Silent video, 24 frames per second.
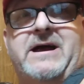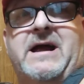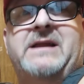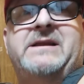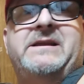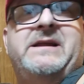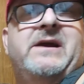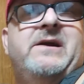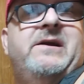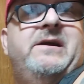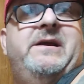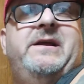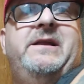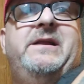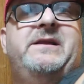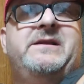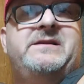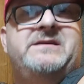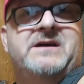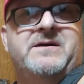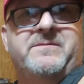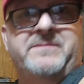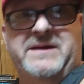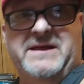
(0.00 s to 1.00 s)
I dare you
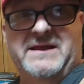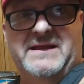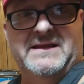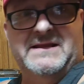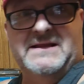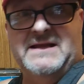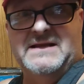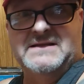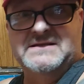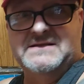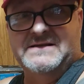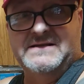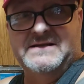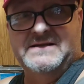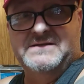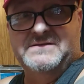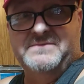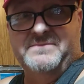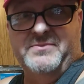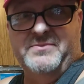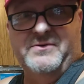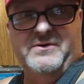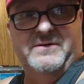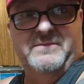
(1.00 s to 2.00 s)
to tell me that that's a
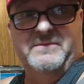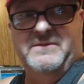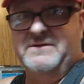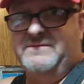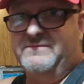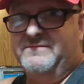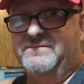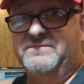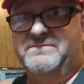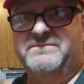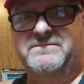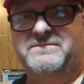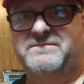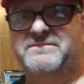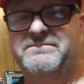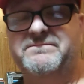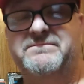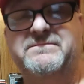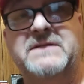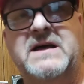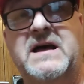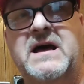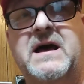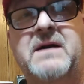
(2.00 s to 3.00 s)
disappointment.
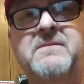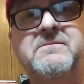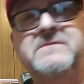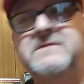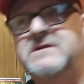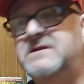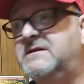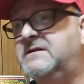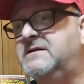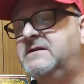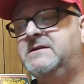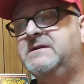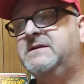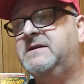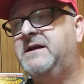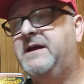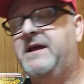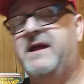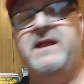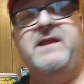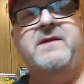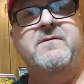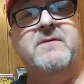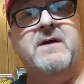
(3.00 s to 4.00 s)
Uh,
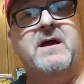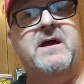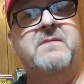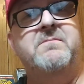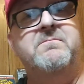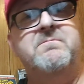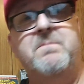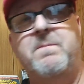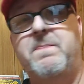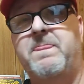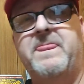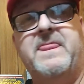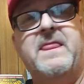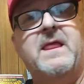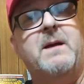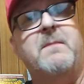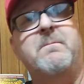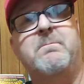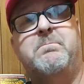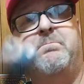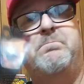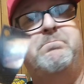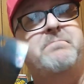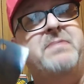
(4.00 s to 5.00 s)
anyway,
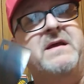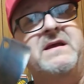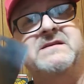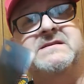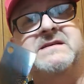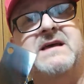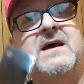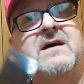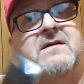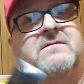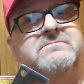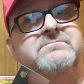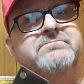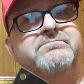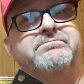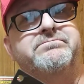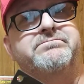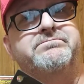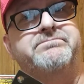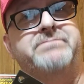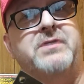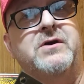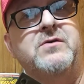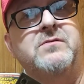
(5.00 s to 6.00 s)
peace out.
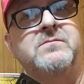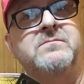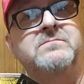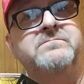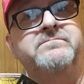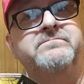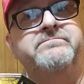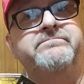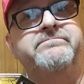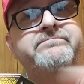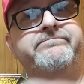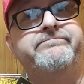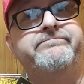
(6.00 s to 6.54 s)
Boom.